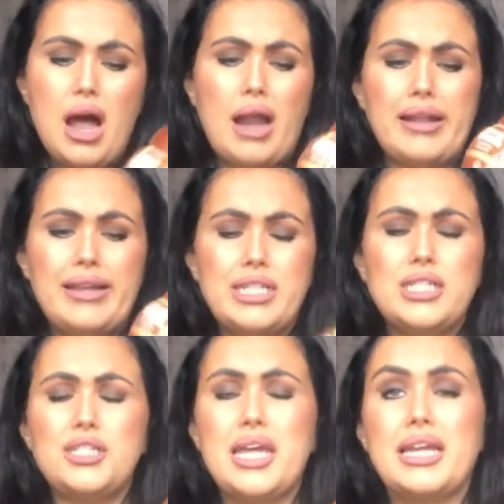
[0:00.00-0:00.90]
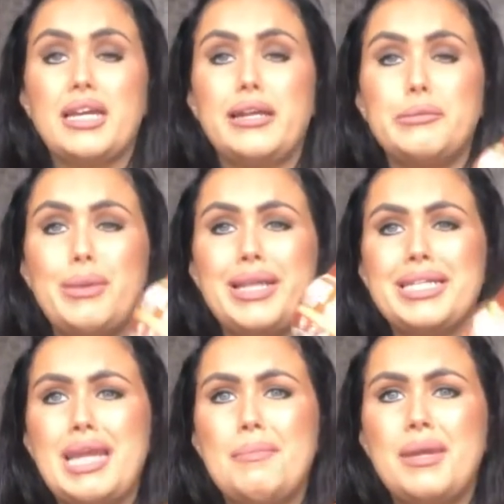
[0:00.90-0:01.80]
And it is it'd be
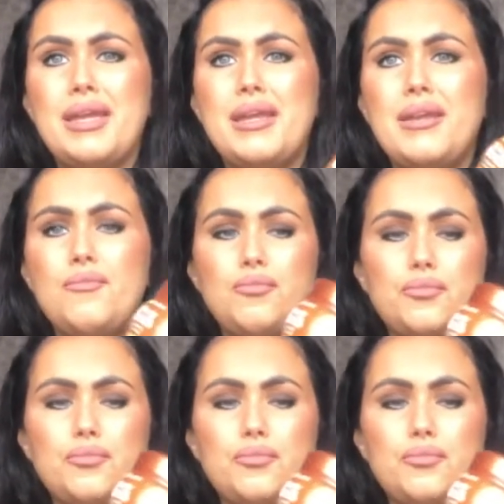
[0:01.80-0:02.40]
cheapy,